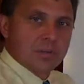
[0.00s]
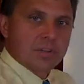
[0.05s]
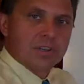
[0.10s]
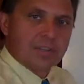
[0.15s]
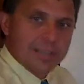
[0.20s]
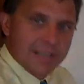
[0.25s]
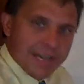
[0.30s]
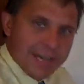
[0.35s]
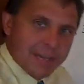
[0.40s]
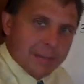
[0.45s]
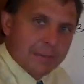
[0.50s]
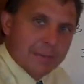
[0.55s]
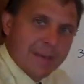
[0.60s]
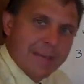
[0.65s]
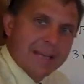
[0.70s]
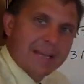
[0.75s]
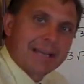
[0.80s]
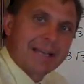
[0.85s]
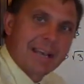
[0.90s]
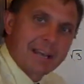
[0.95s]
Cannot
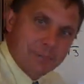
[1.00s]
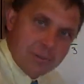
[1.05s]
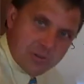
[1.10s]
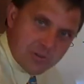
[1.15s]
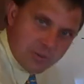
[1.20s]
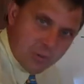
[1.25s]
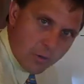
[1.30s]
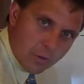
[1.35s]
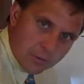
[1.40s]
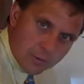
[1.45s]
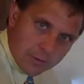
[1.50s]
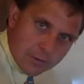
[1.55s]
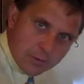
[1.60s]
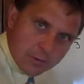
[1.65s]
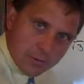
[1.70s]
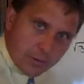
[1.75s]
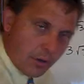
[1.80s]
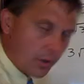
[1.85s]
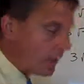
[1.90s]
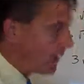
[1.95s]
make a catfish dog.
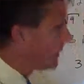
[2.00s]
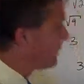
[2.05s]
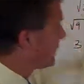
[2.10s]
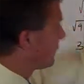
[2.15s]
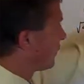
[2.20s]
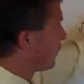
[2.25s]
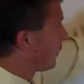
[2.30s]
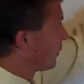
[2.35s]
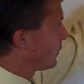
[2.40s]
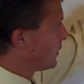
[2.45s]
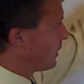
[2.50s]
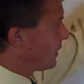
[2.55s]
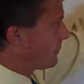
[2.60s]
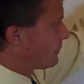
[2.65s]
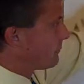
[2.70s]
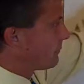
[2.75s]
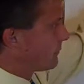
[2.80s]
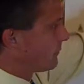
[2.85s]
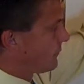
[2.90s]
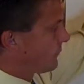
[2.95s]
Alright, so we're
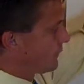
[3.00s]
done.